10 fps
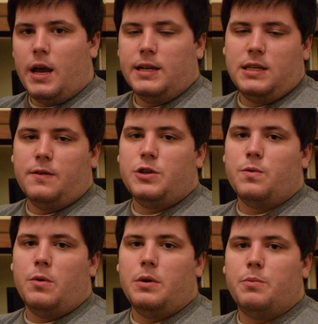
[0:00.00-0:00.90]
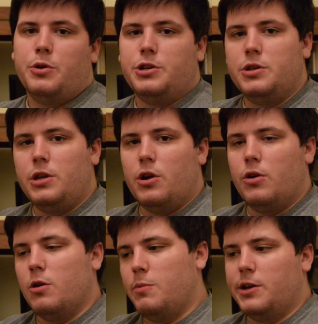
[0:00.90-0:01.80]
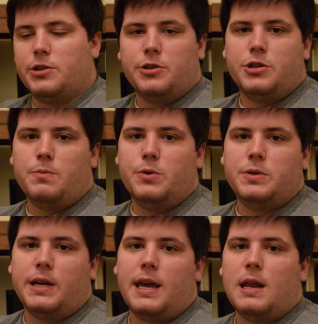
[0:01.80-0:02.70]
because it gives you room to put, your pictures, your music,